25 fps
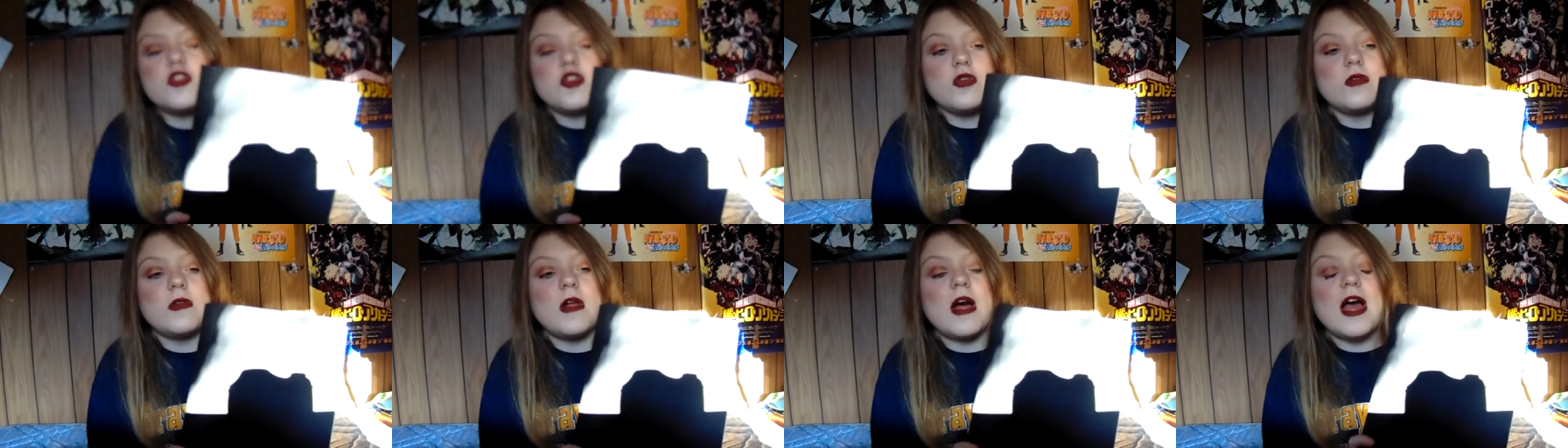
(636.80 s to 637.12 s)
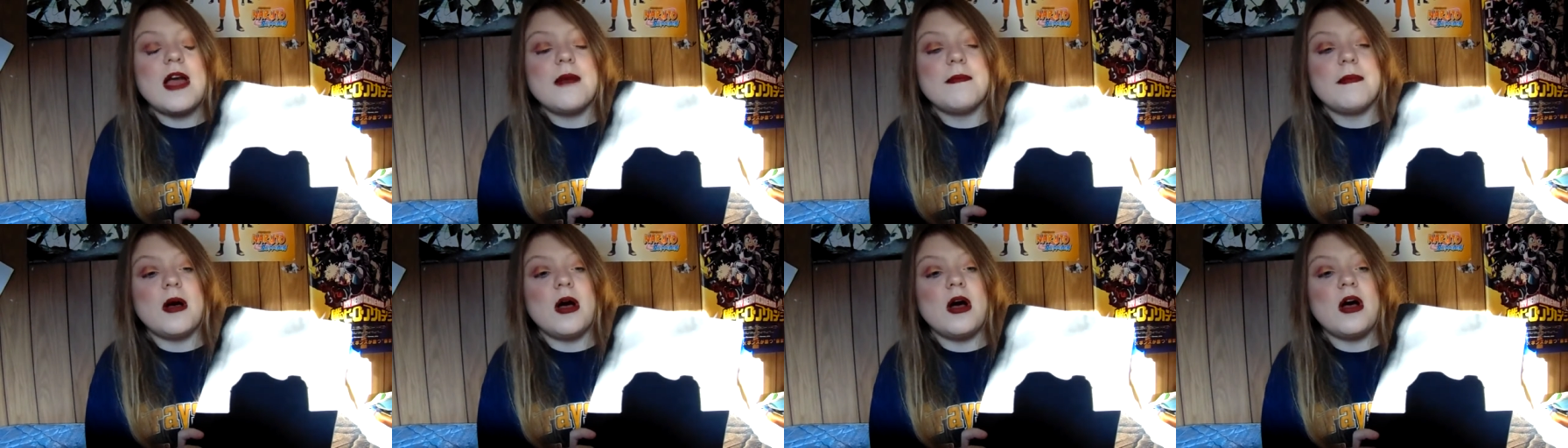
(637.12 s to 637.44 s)

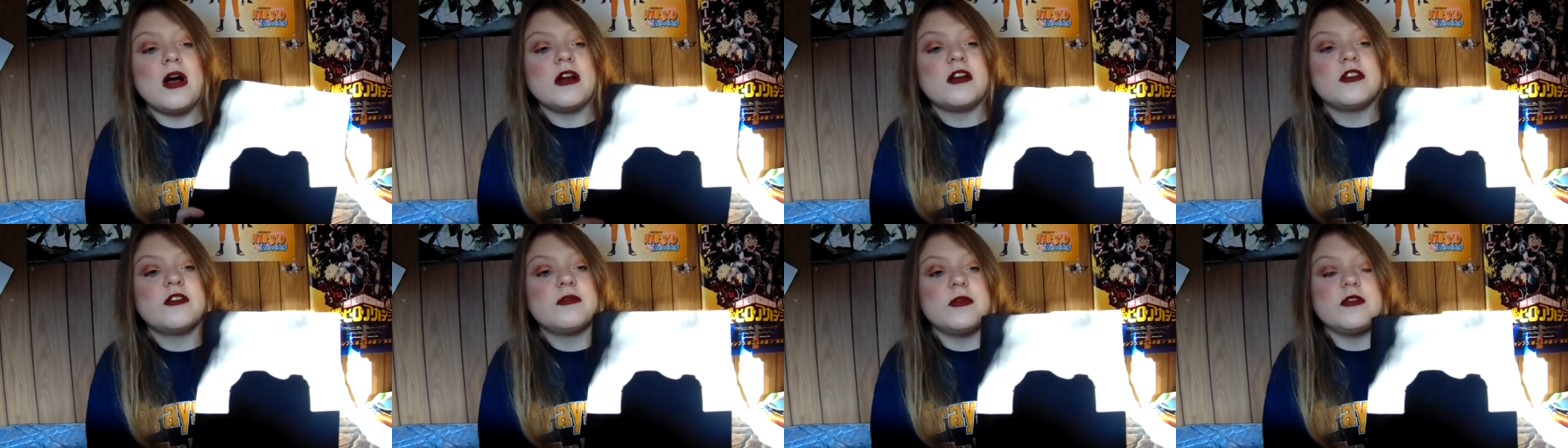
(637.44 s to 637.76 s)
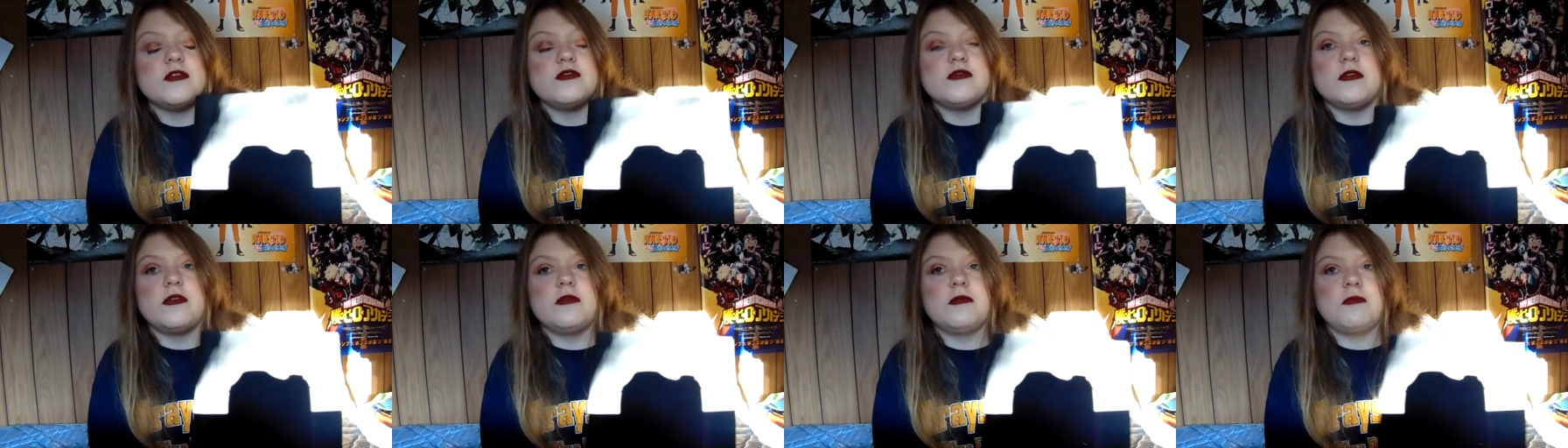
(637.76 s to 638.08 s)
July box,
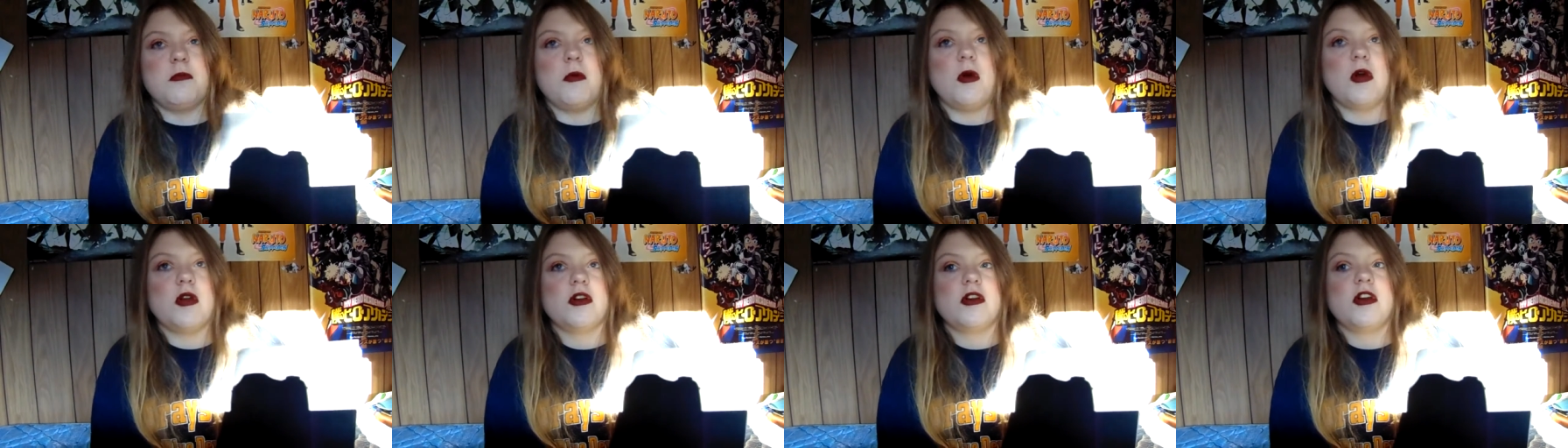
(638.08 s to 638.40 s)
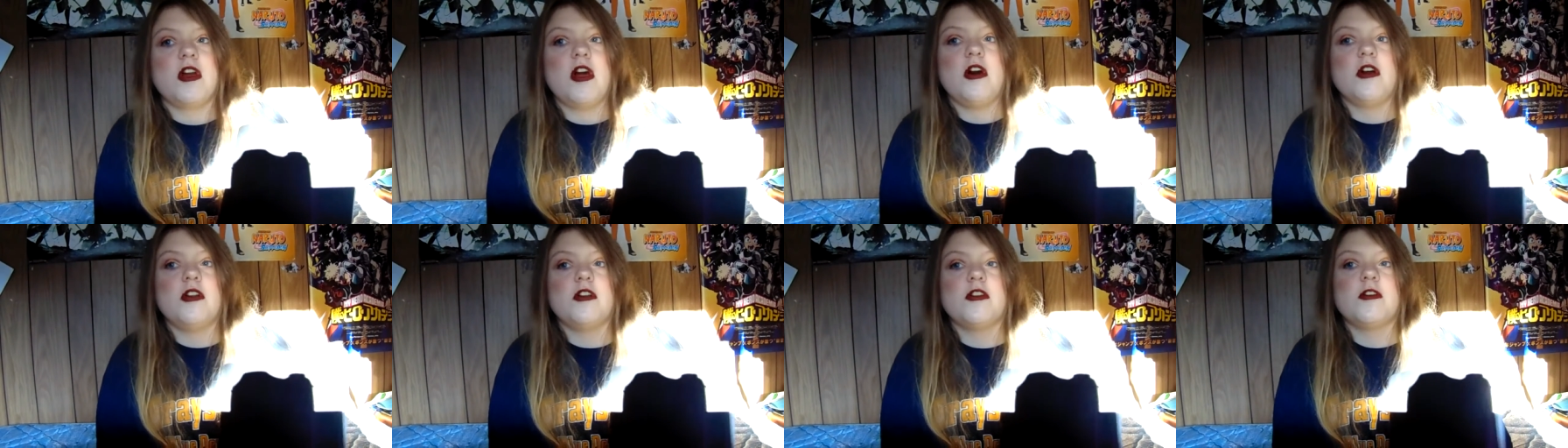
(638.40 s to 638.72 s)
which was
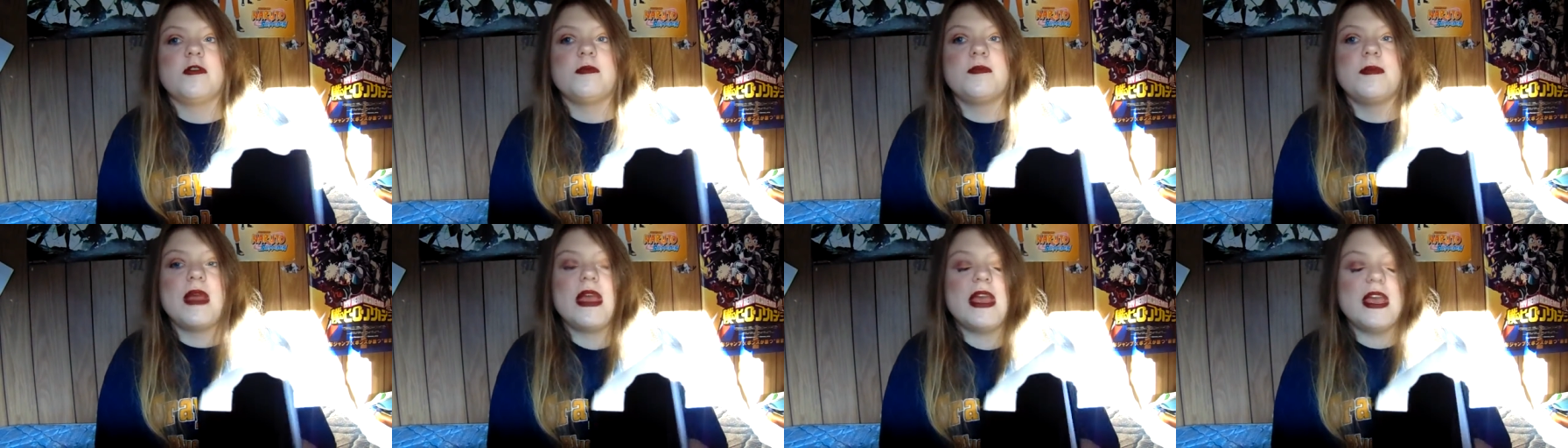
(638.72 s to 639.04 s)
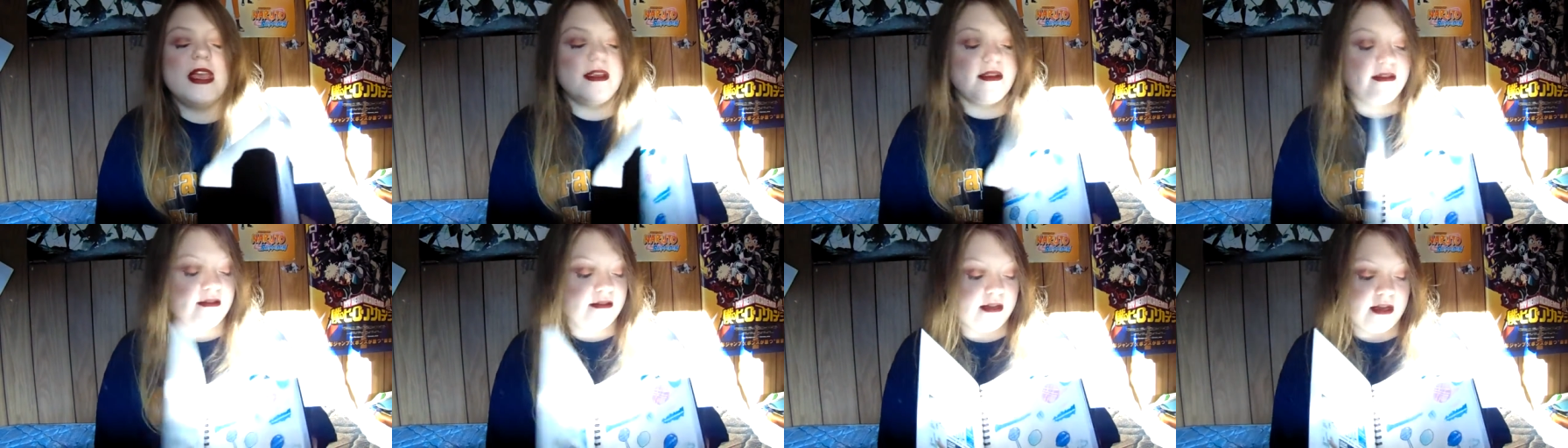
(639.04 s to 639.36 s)
watercolor
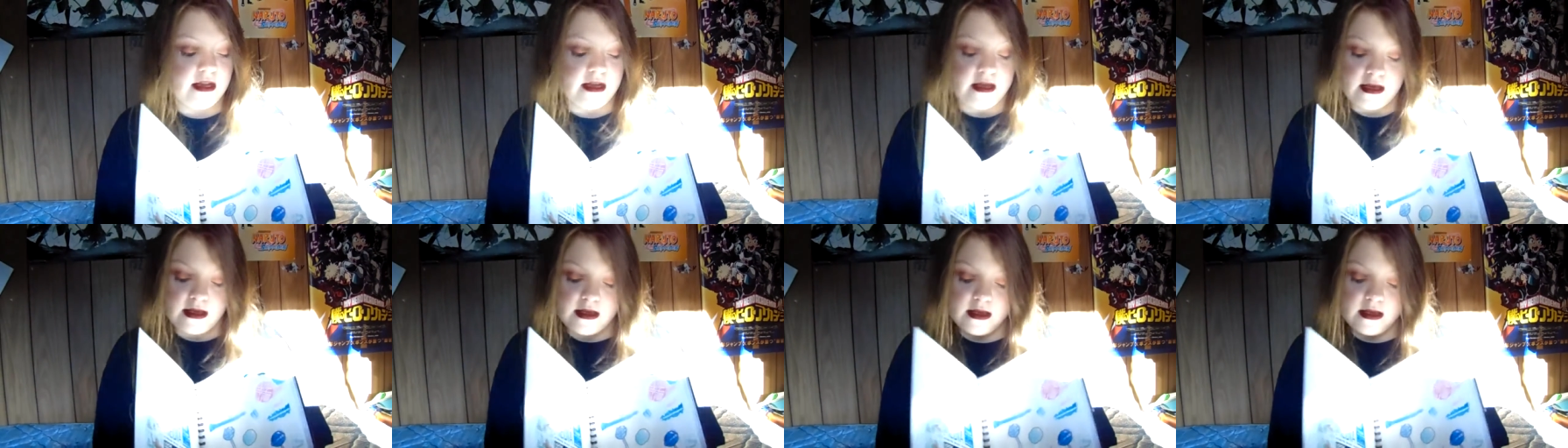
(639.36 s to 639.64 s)
based.